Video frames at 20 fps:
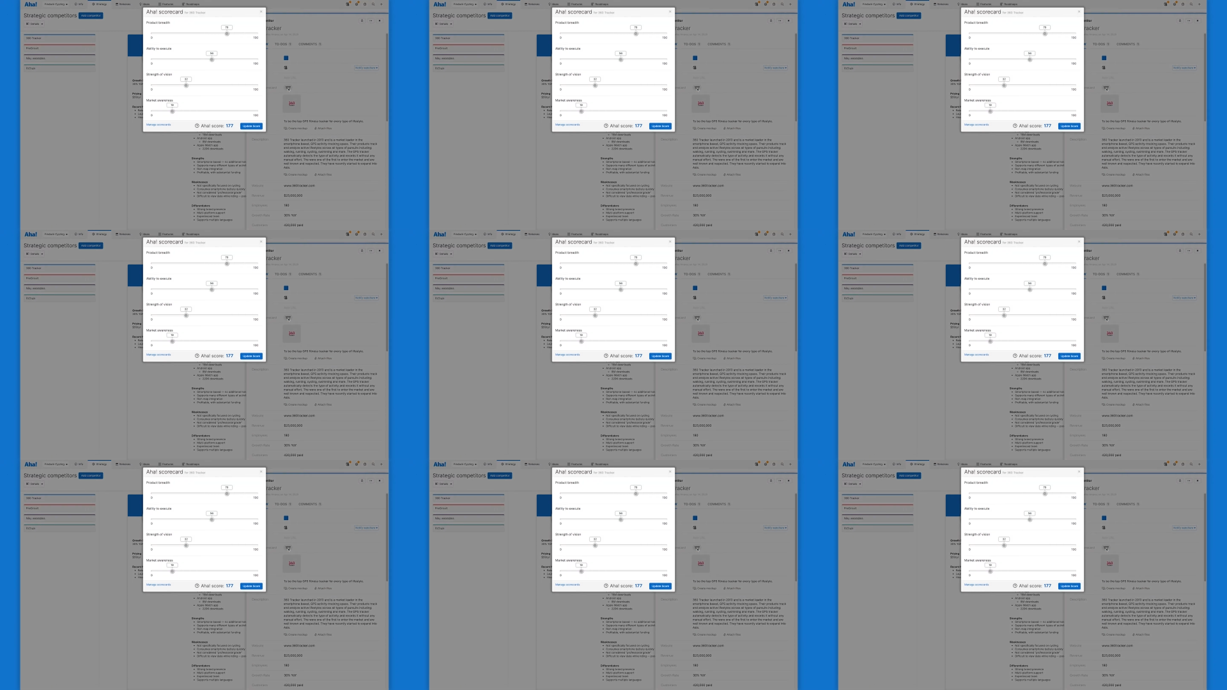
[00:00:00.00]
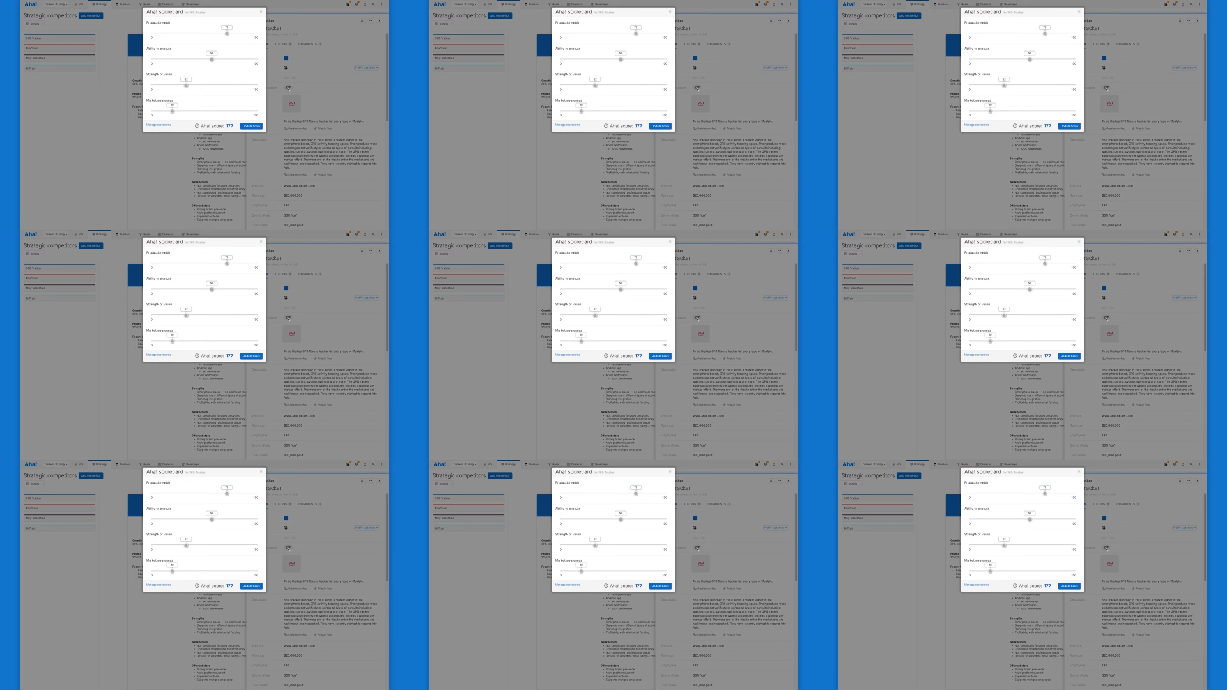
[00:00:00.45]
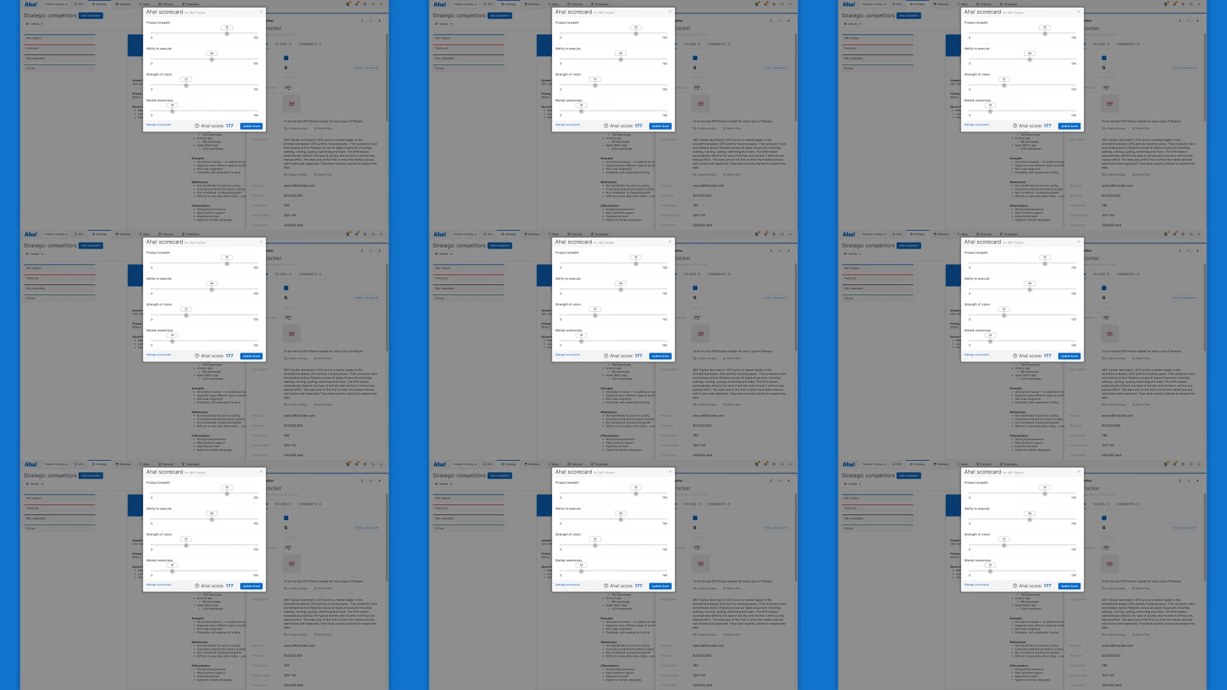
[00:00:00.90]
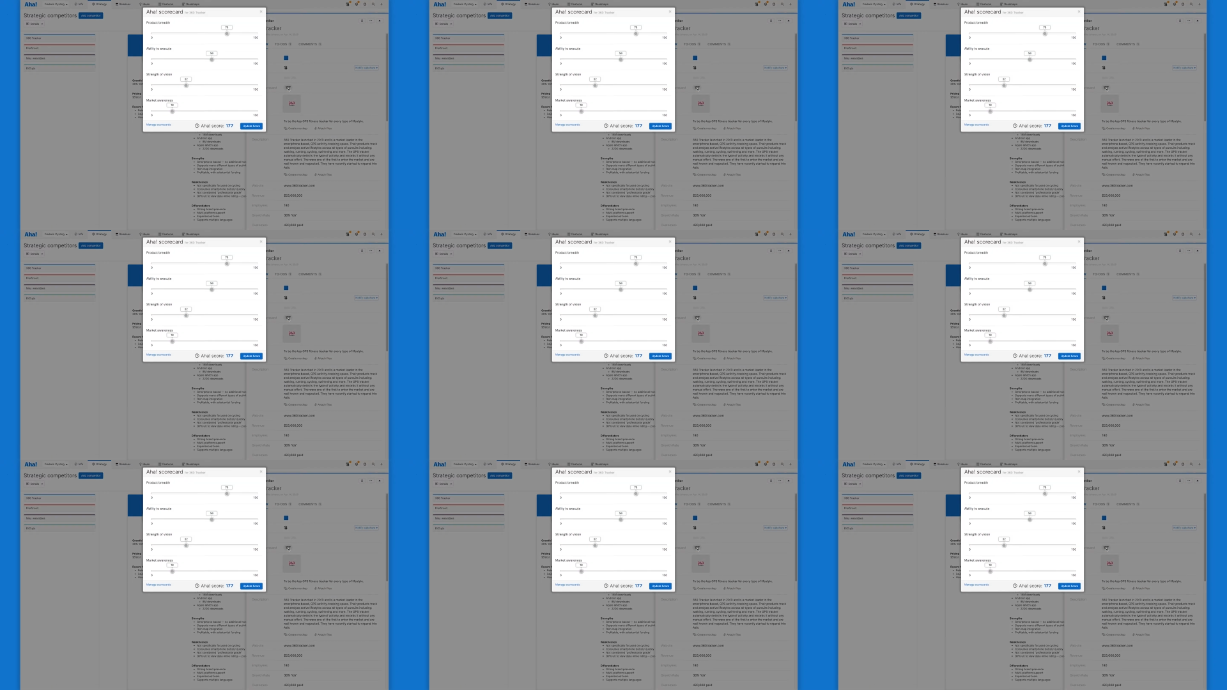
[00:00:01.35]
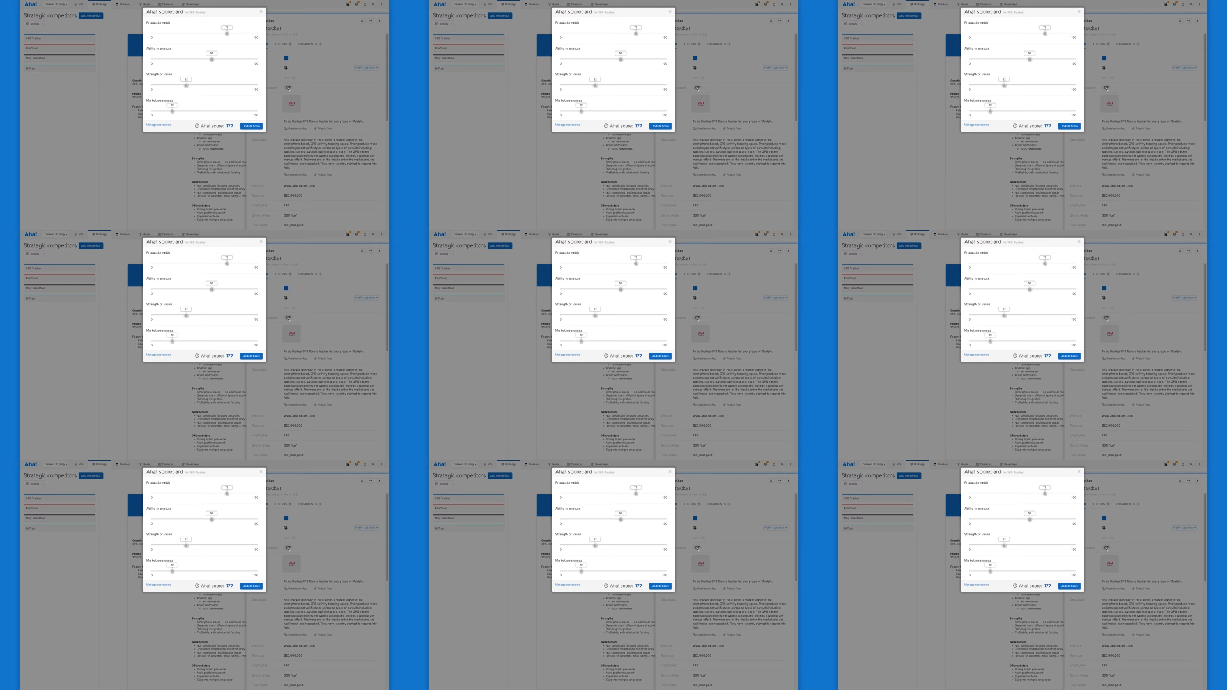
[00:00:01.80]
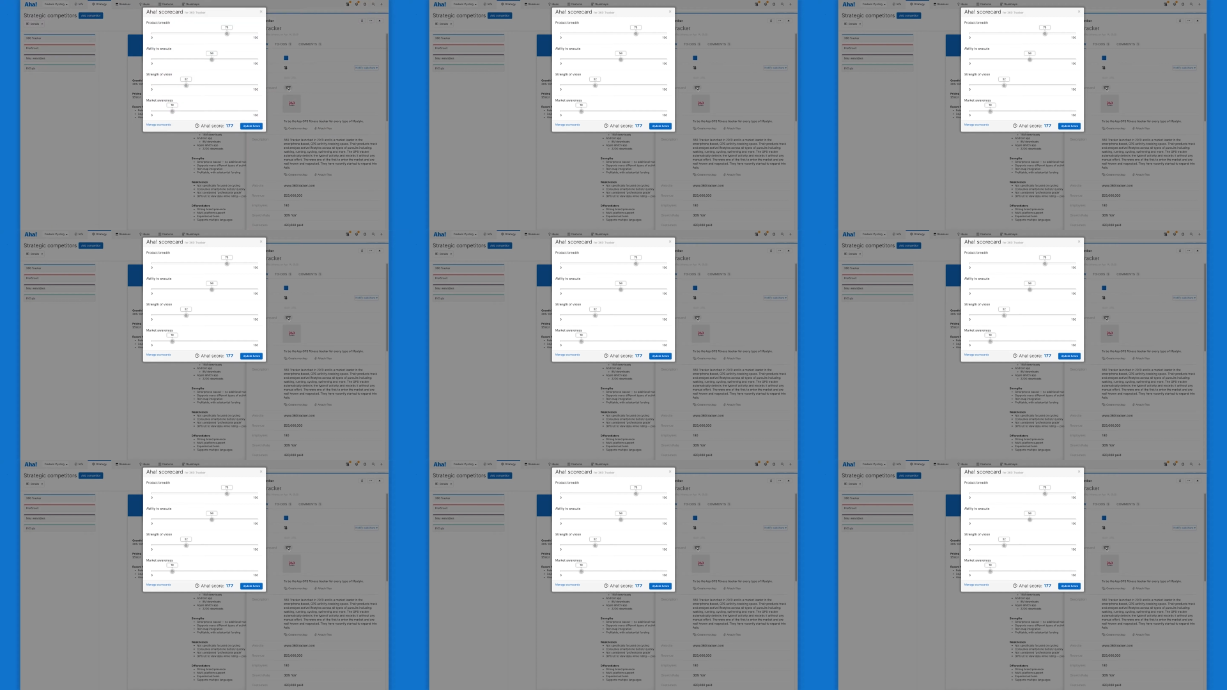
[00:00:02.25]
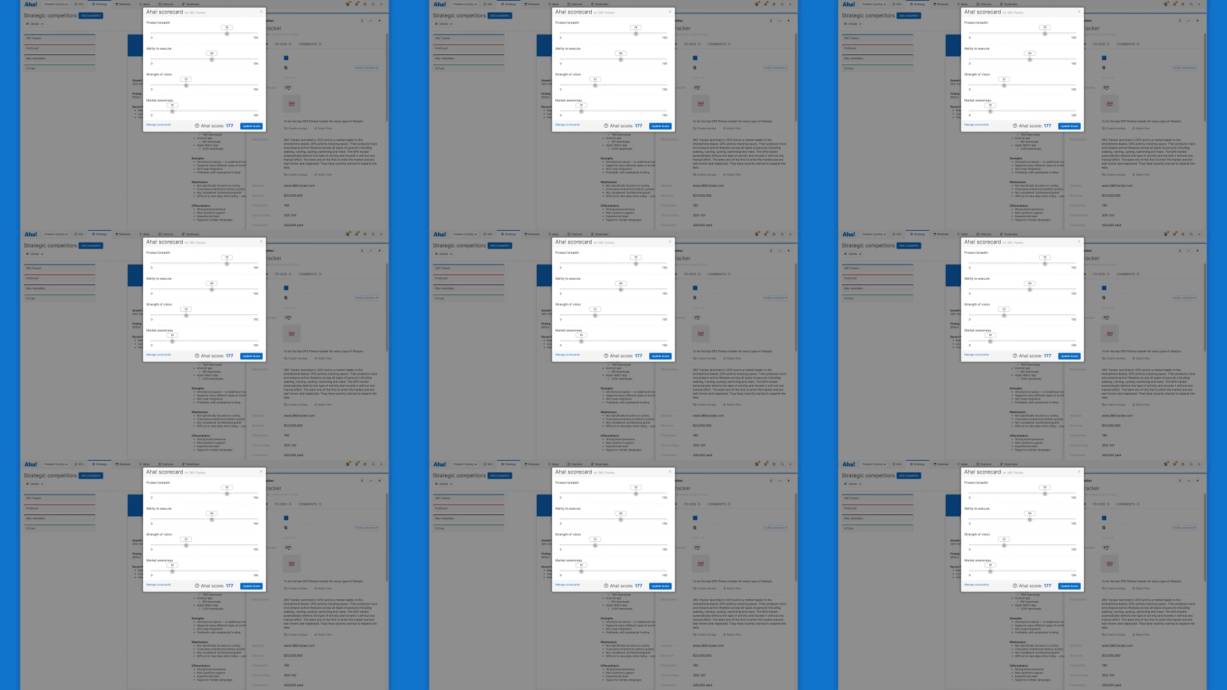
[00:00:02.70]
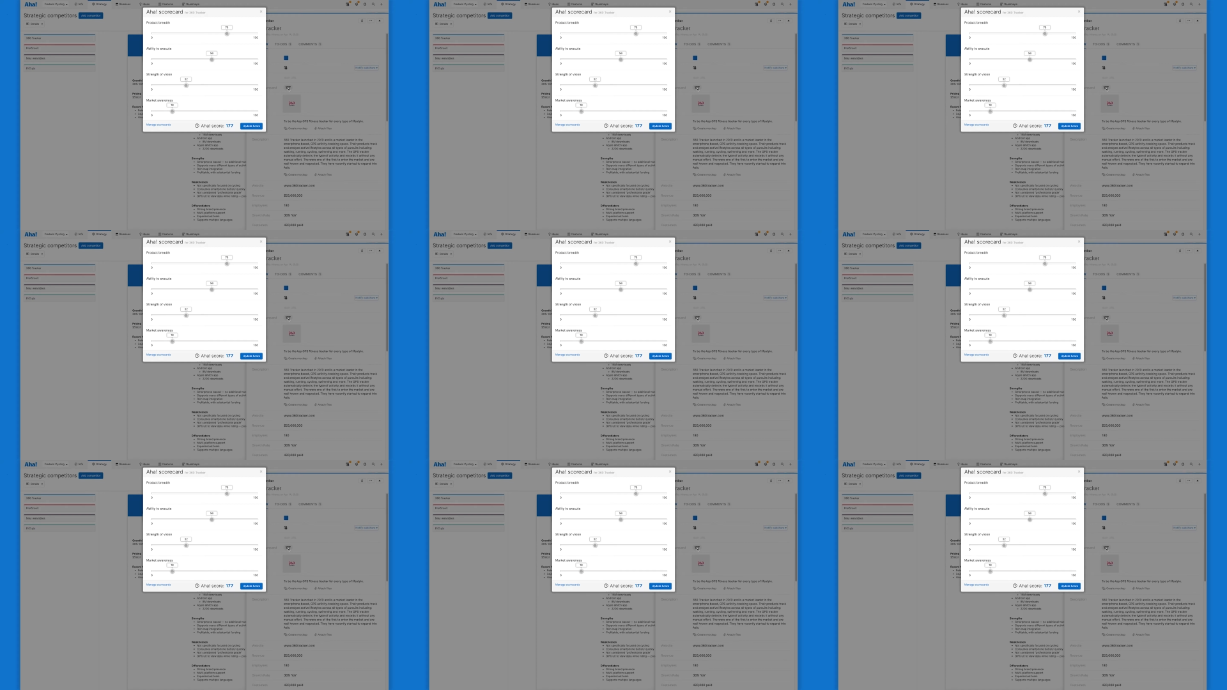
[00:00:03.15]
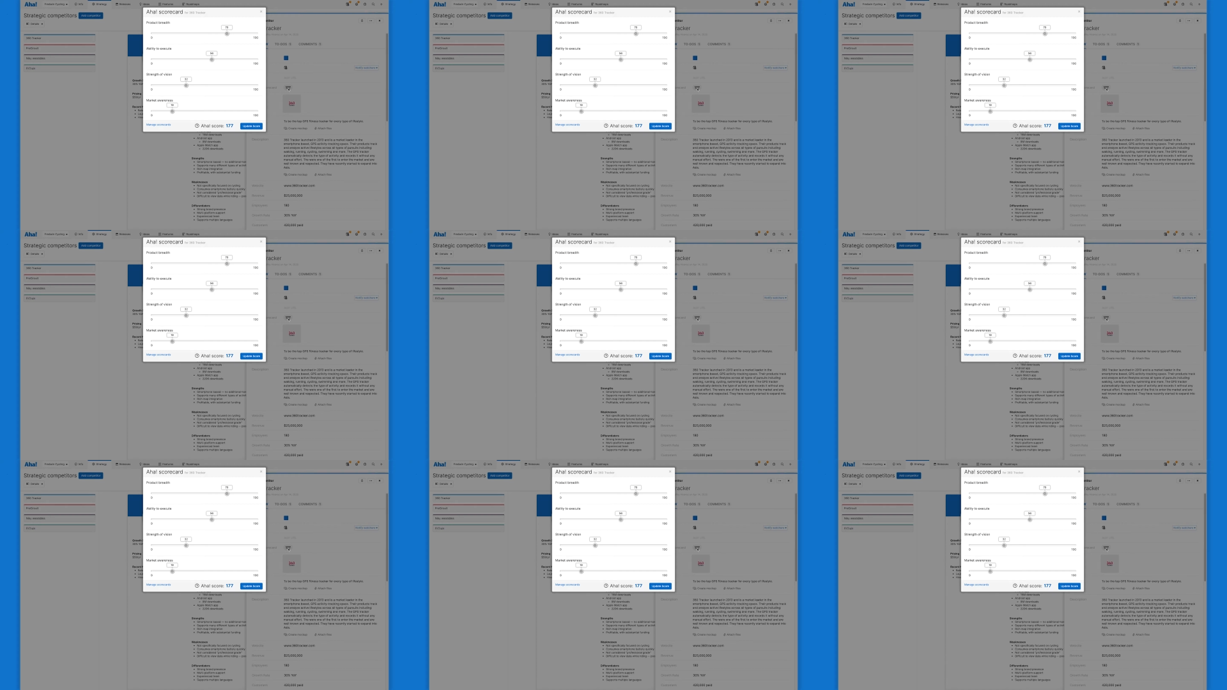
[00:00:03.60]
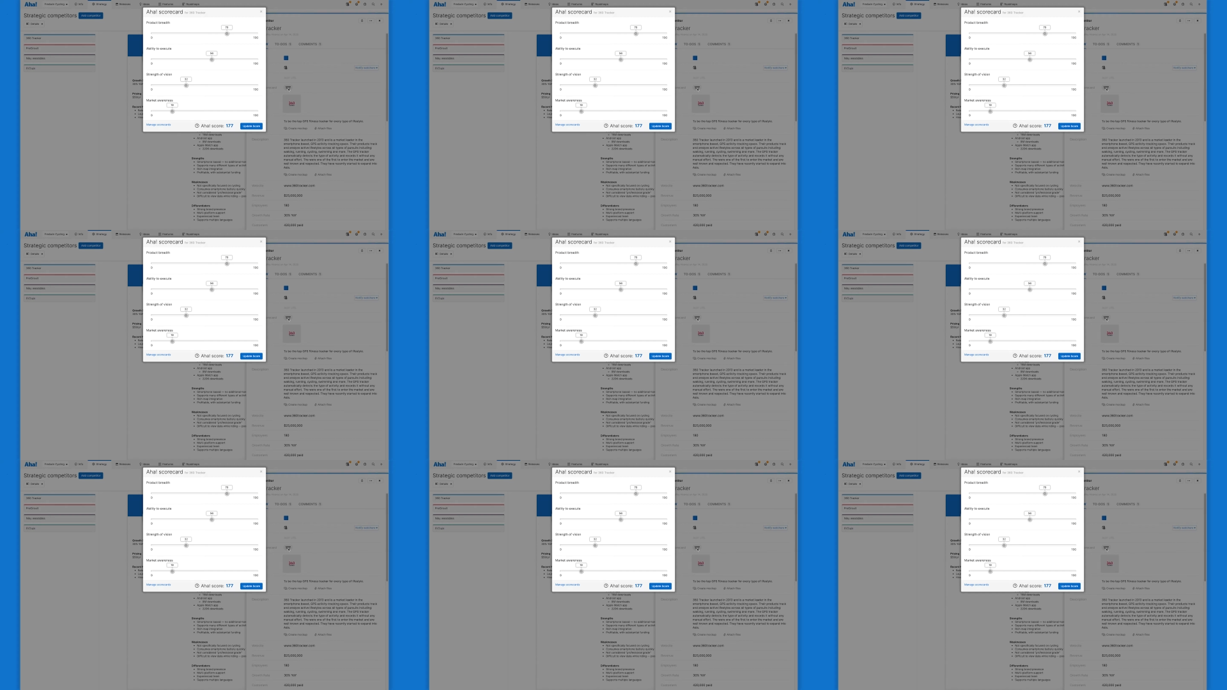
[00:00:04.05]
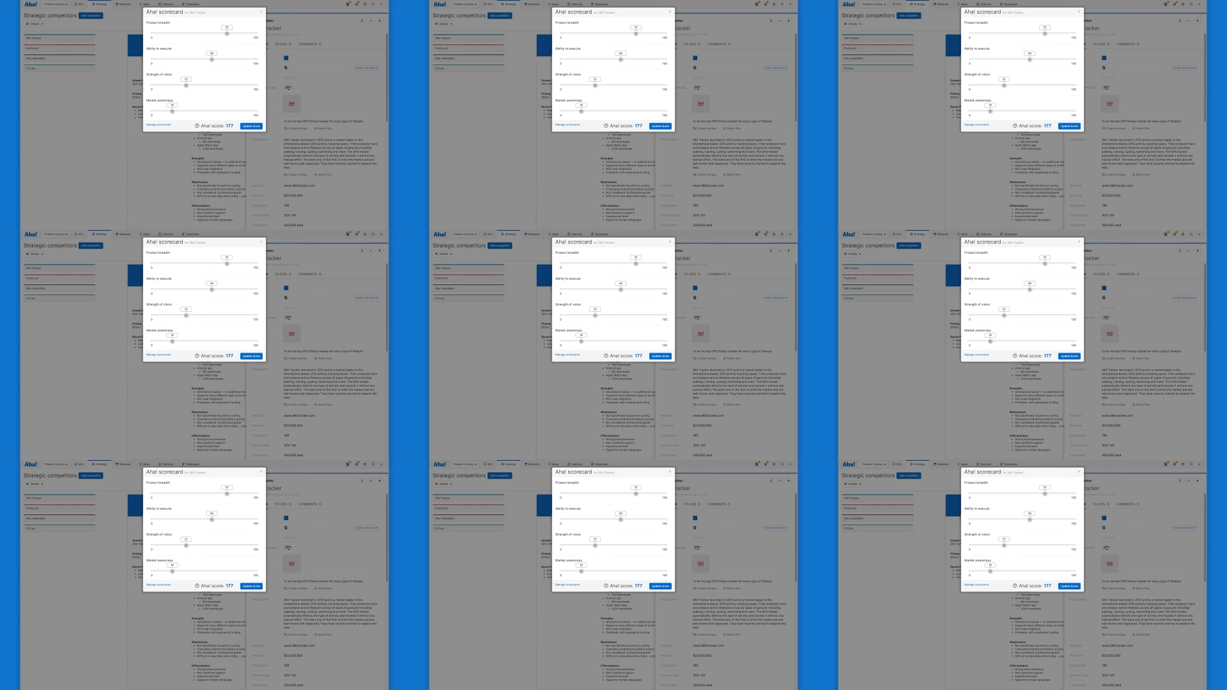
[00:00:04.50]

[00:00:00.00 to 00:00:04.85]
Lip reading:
(no speaker visible)